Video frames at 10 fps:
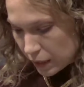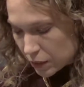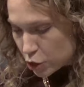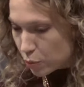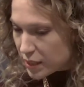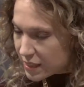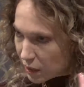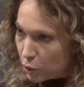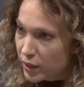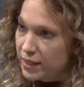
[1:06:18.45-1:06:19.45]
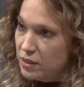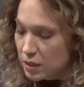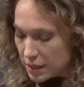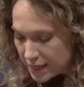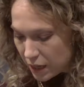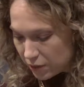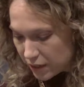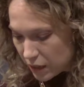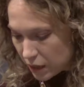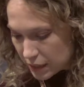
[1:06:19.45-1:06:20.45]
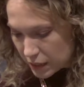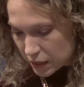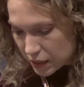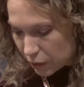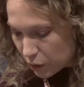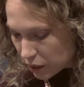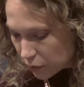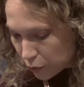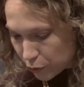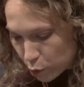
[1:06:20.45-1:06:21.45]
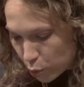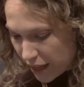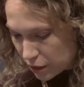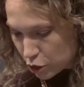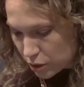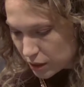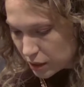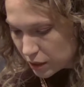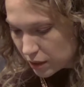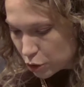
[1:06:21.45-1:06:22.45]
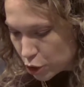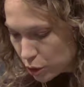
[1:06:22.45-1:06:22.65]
She was stimulating the self-analysis. I will give you a few questions that she